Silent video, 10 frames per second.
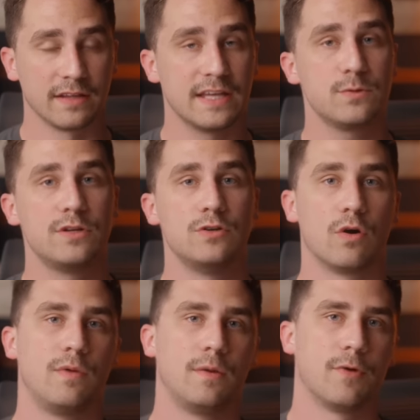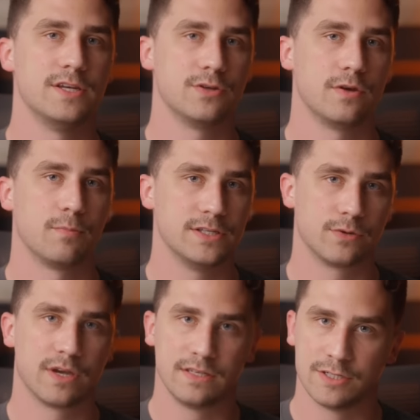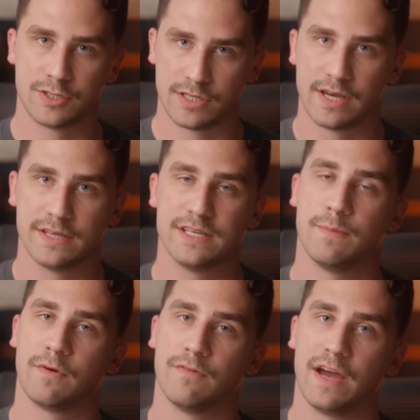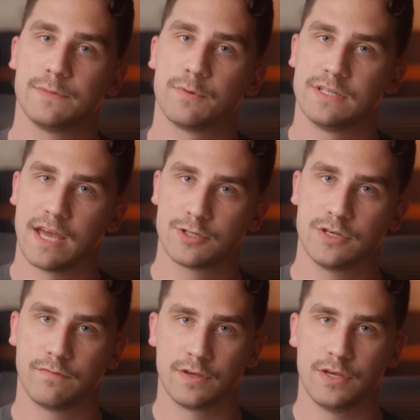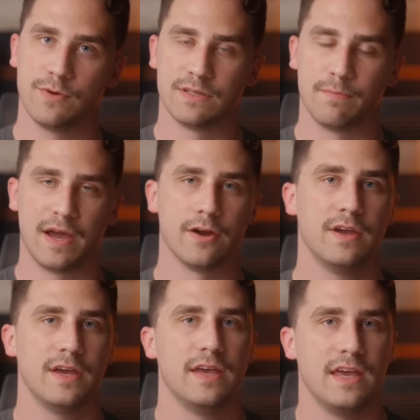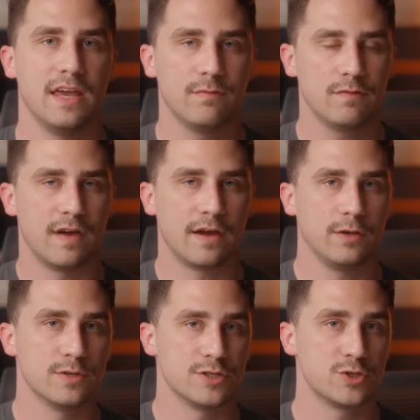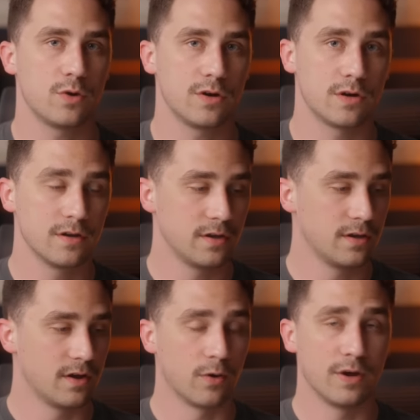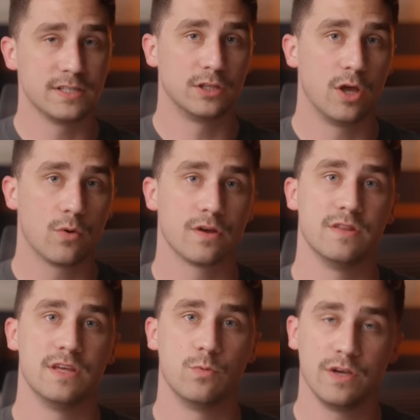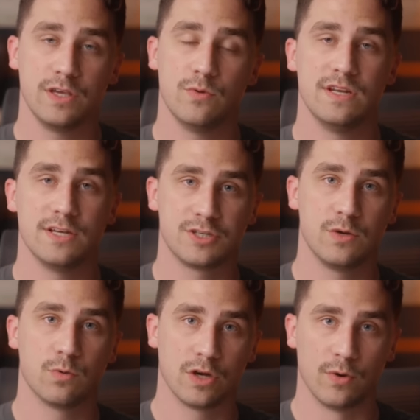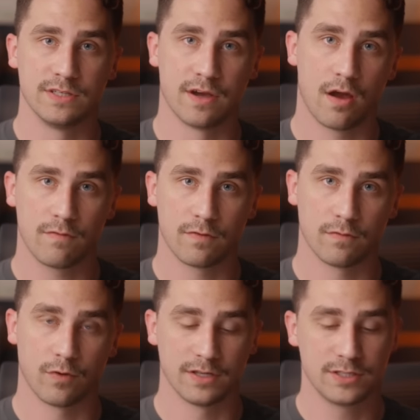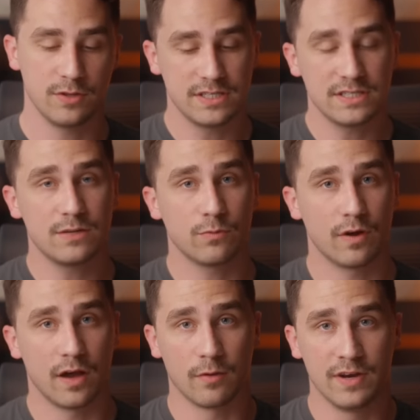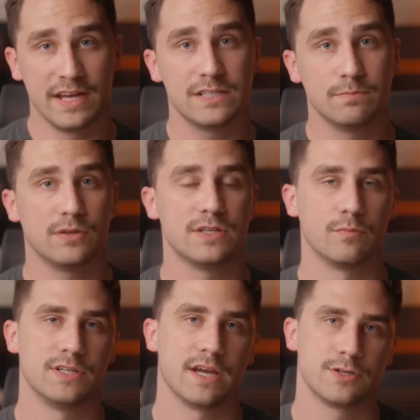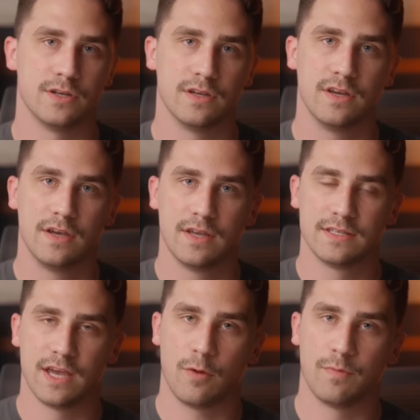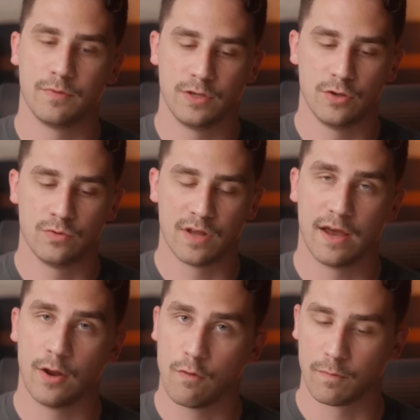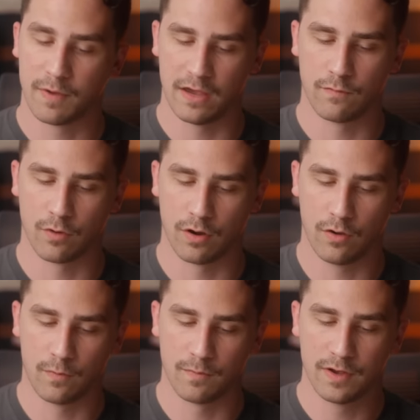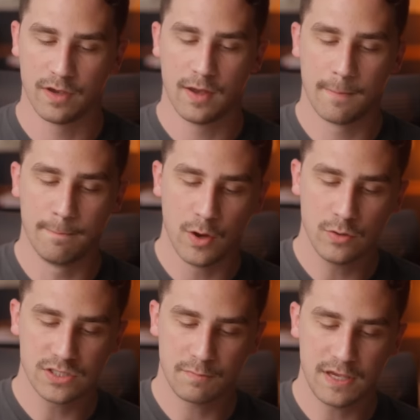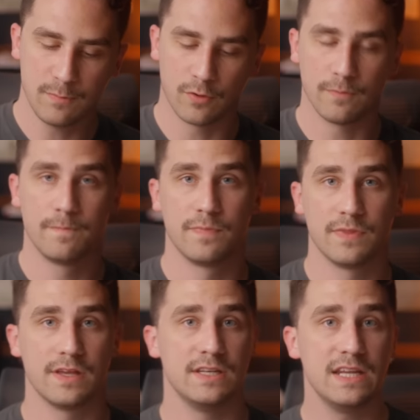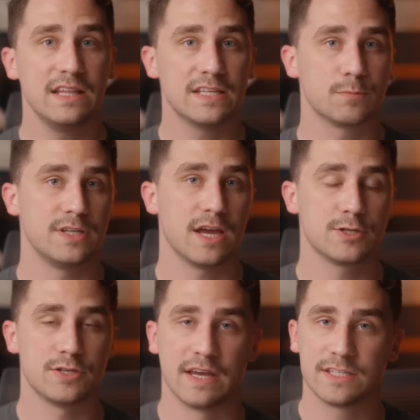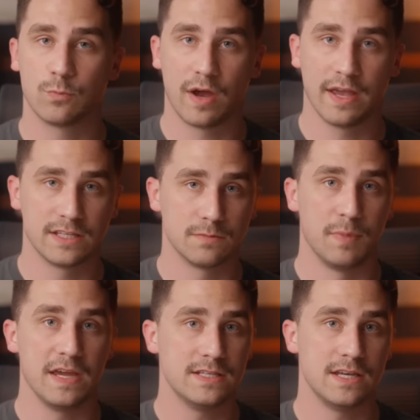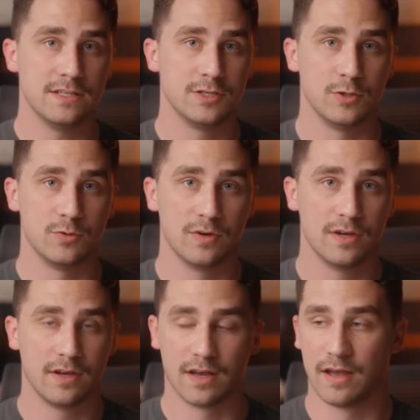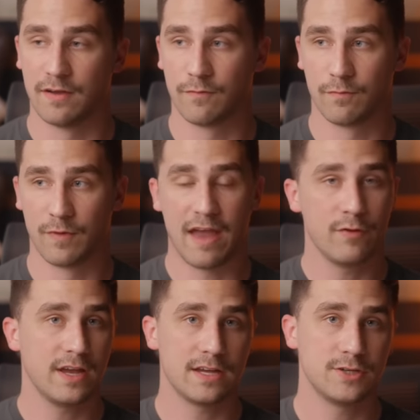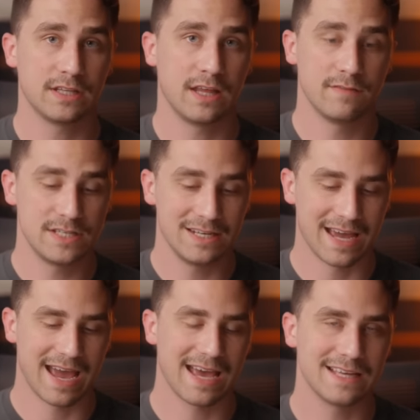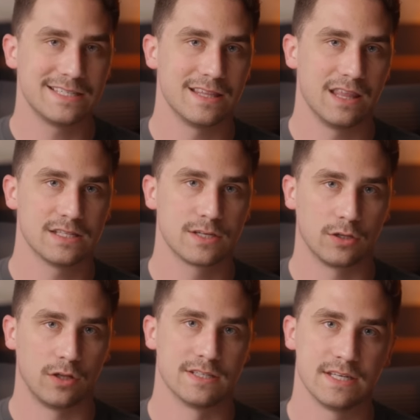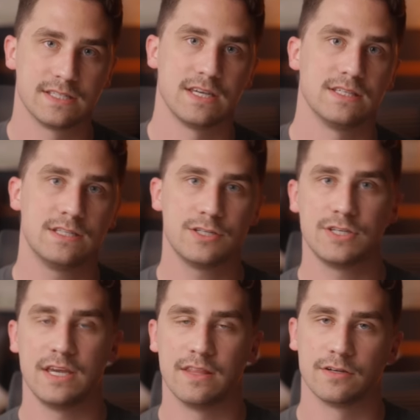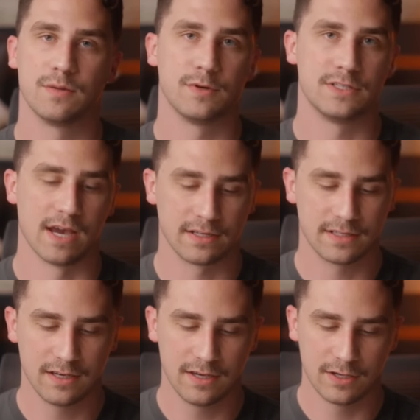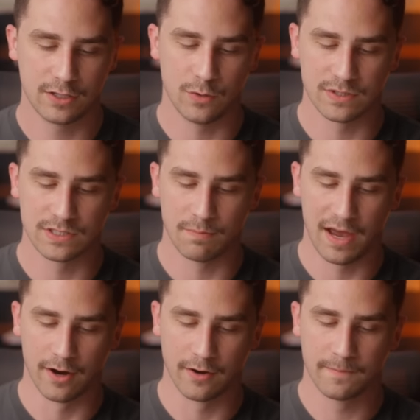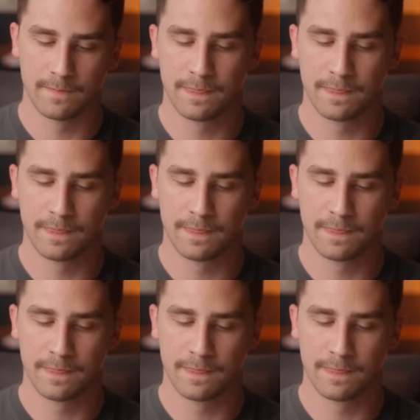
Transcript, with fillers: That's what a normal appraisal contingency does. It provides protection for you as the buyer if the value is shorter or is lower than what you initially were going to offer for it. So this is a, a nice built-in protection to help you not overpay for a home. Most people need this protection. That's why it's baked into uh, every contract that I've seen has this clause, this contingency in there to protect you as the buyer.